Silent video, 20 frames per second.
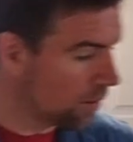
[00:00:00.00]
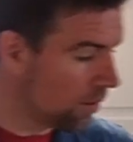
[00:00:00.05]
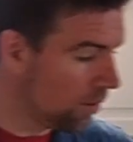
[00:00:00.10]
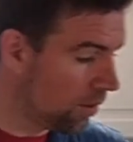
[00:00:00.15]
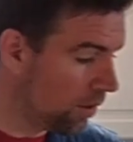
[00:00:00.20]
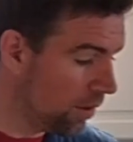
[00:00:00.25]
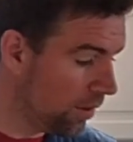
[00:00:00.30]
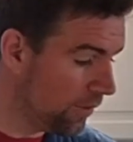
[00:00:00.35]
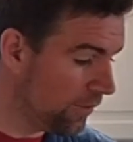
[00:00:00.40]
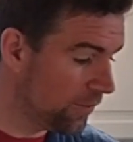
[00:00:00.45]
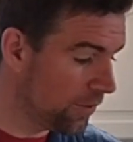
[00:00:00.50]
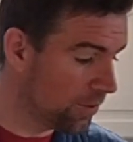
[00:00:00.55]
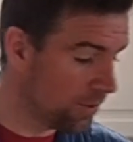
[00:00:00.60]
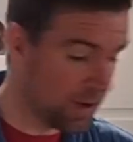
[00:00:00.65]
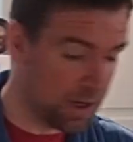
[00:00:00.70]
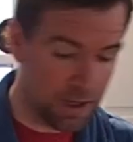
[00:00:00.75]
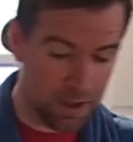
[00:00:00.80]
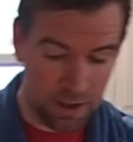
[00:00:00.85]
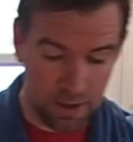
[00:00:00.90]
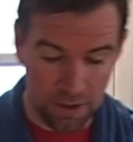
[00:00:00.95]
Or if you're
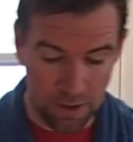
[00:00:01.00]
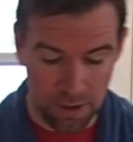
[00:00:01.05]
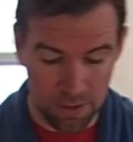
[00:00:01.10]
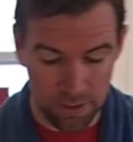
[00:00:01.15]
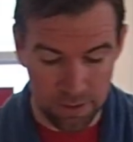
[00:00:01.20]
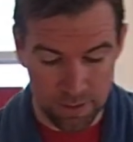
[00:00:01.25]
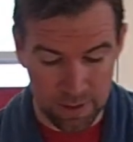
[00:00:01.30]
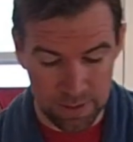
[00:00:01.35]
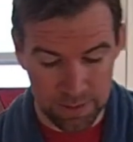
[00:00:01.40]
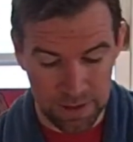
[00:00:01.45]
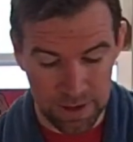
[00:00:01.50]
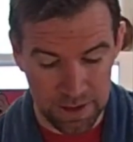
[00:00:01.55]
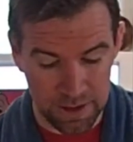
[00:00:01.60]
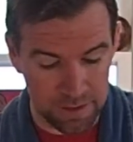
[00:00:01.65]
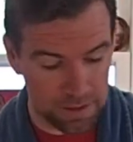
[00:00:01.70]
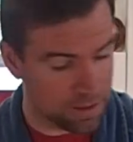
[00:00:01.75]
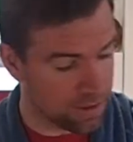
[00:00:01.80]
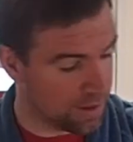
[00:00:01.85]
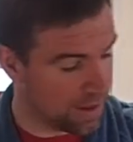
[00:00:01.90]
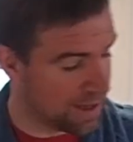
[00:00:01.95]
ready to go and being a
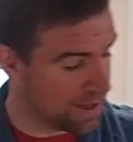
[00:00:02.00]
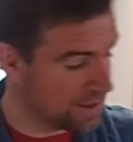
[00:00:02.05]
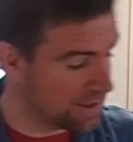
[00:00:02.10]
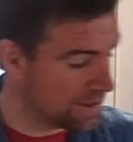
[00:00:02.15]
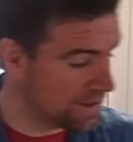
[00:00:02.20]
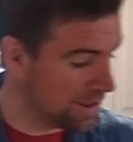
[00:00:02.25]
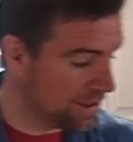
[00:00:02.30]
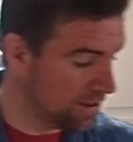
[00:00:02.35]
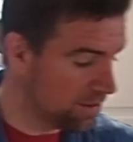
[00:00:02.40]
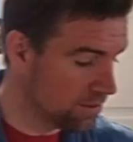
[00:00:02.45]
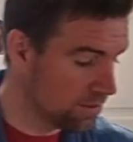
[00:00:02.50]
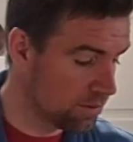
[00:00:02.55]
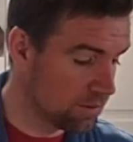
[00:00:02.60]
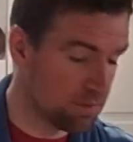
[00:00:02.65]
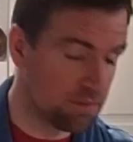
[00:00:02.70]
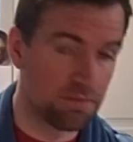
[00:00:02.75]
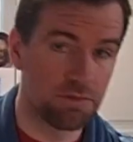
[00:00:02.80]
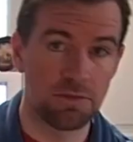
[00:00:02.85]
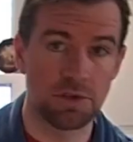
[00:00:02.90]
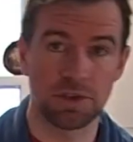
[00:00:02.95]
little hasty,
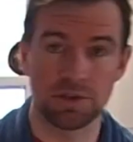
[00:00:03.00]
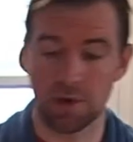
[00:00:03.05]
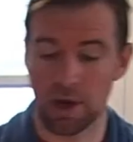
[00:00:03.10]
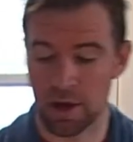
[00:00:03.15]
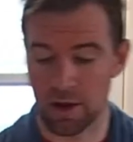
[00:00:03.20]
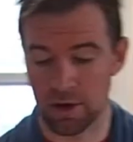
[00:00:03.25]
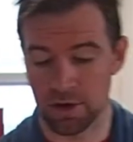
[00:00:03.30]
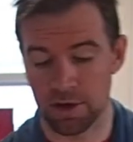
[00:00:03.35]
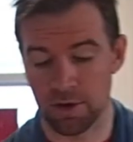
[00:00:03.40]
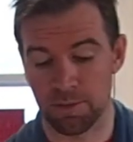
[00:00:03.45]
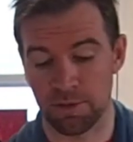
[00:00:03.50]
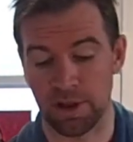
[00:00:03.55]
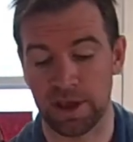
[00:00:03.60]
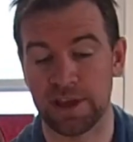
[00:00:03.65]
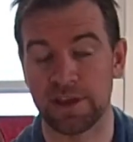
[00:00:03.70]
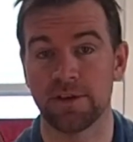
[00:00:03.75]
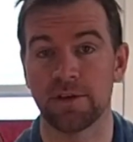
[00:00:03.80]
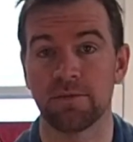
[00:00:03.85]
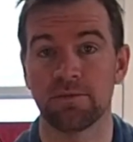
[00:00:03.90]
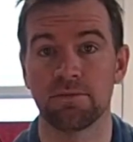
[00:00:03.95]
straight onto your
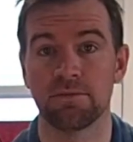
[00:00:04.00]
plate.